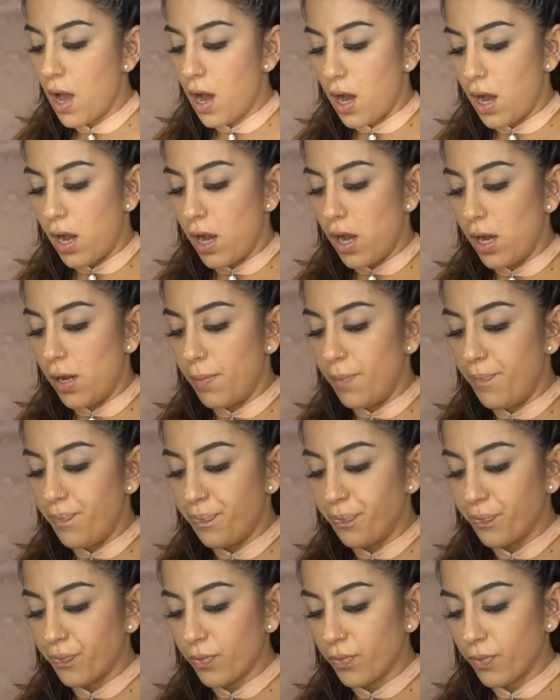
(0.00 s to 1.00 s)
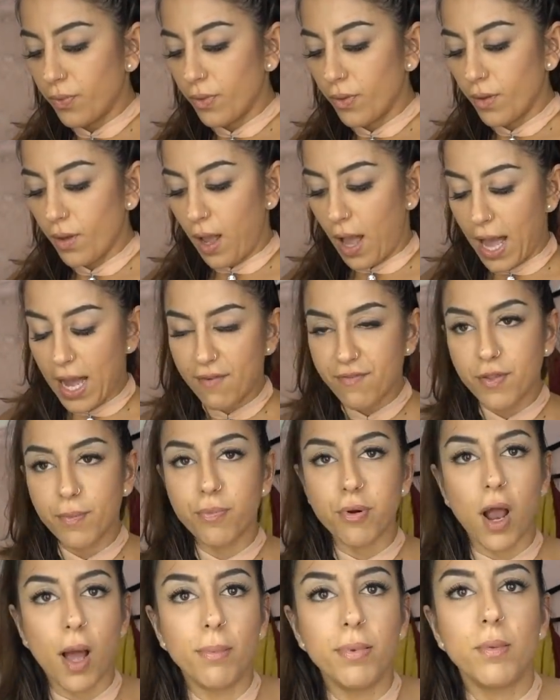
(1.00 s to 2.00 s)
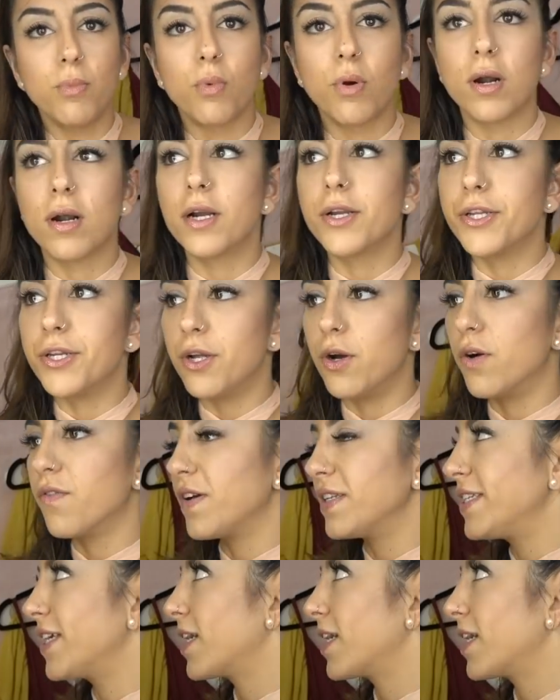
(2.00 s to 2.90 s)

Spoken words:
I have the problem where, you know, if I